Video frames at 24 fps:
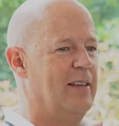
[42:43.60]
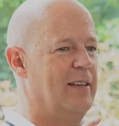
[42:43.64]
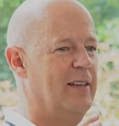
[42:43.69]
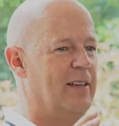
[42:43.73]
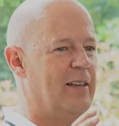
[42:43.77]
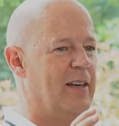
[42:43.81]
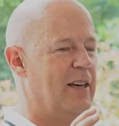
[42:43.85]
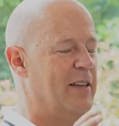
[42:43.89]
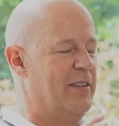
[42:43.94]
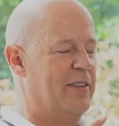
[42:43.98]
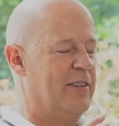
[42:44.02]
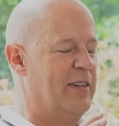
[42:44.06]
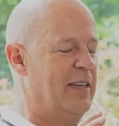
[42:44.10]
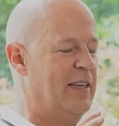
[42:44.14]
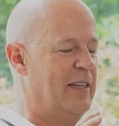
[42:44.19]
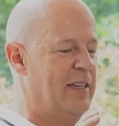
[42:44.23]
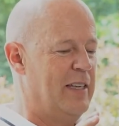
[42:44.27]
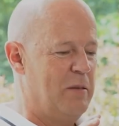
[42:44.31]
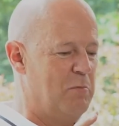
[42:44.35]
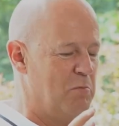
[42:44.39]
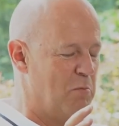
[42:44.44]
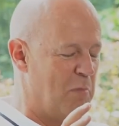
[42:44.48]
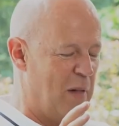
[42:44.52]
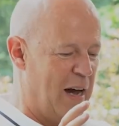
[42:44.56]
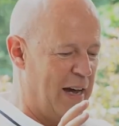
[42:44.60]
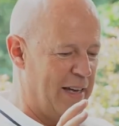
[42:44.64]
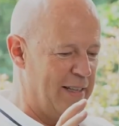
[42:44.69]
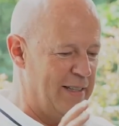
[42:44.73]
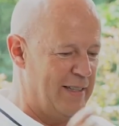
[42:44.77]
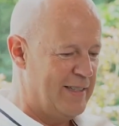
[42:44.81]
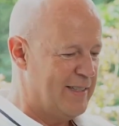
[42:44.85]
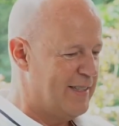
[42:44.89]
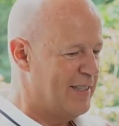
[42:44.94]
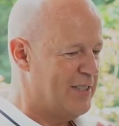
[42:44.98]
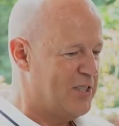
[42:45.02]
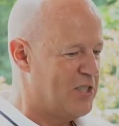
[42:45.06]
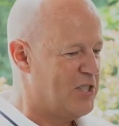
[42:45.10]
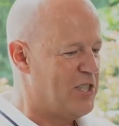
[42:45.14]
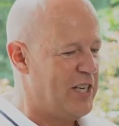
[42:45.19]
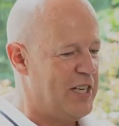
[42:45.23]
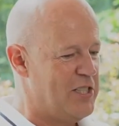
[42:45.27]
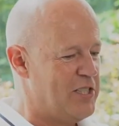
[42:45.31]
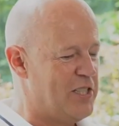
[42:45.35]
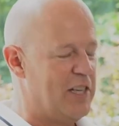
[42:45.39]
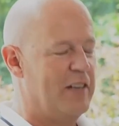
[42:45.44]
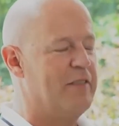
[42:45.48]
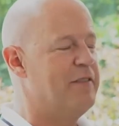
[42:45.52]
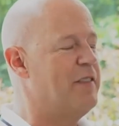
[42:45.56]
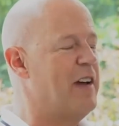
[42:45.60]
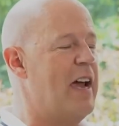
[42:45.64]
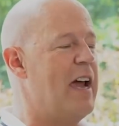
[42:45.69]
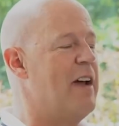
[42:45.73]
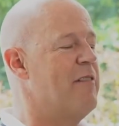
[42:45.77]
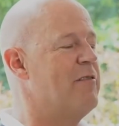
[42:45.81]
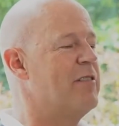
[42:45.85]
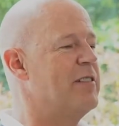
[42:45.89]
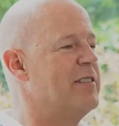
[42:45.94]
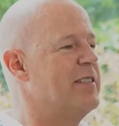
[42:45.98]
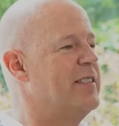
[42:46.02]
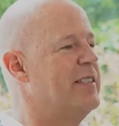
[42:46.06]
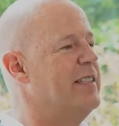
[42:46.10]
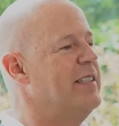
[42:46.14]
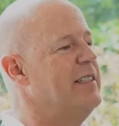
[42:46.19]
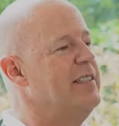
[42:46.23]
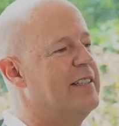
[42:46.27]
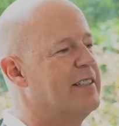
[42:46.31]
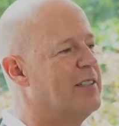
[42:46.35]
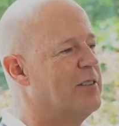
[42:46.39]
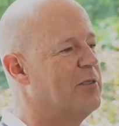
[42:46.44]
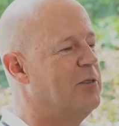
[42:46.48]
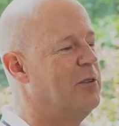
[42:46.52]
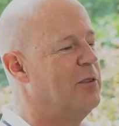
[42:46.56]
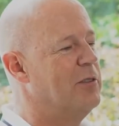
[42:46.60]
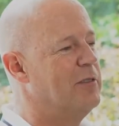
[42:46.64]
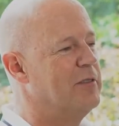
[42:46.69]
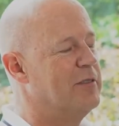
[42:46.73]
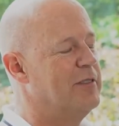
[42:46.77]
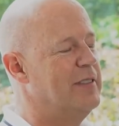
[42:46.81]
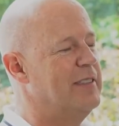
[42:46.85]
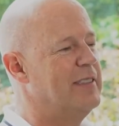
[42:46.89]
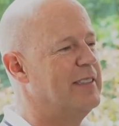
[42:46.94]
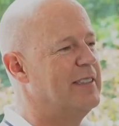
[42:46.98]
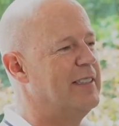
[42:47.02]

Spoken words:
in mindset change I've ever seen at a conference